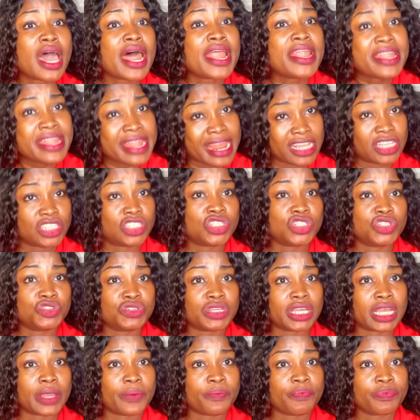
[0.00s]

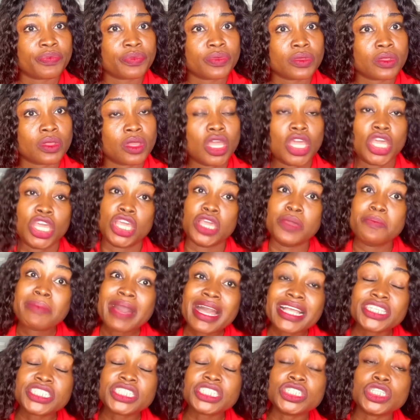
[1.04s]
Nigeria.
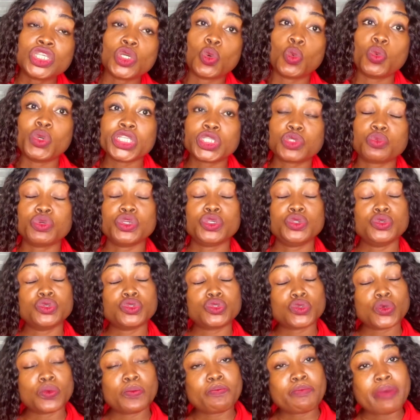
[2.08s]
Imagine the wheat we used
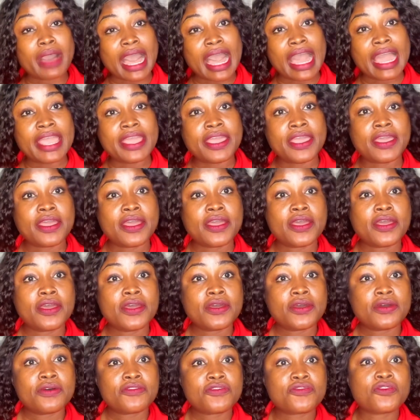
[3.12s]
to buy
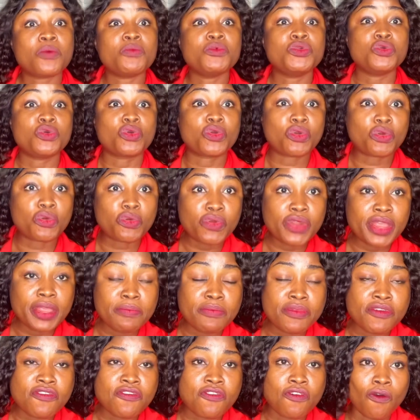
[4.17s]
from Ukraine
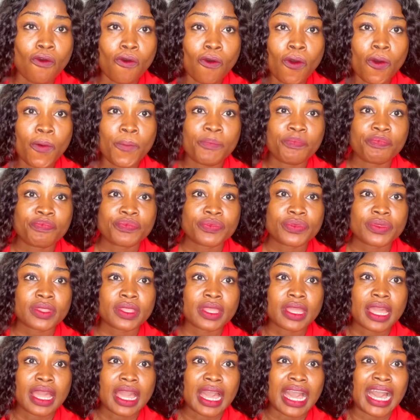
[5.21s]
before
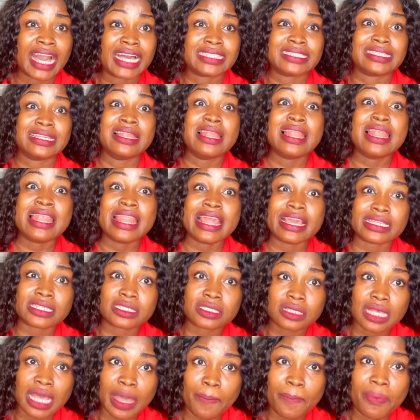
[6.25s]
at a
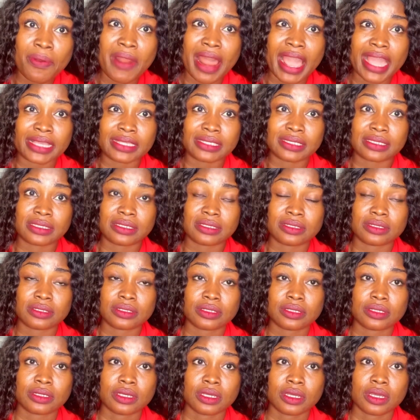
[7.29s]
lesser price
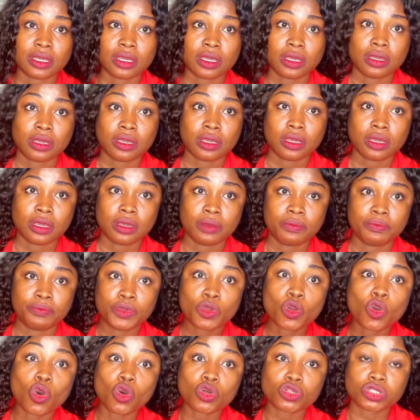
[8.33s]

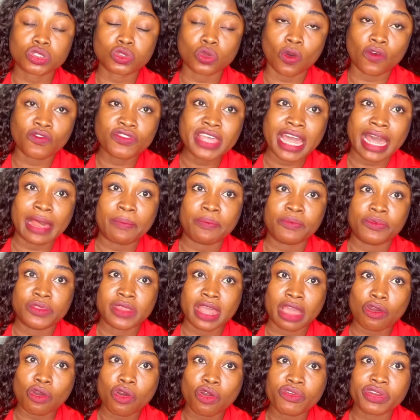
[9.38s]
because of their
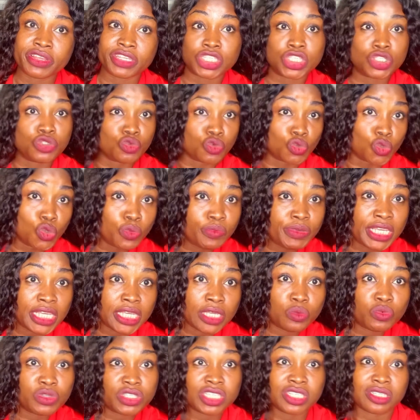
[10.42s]
currency, ruby,
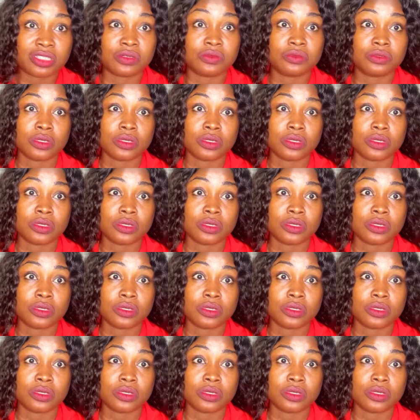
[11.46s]
which is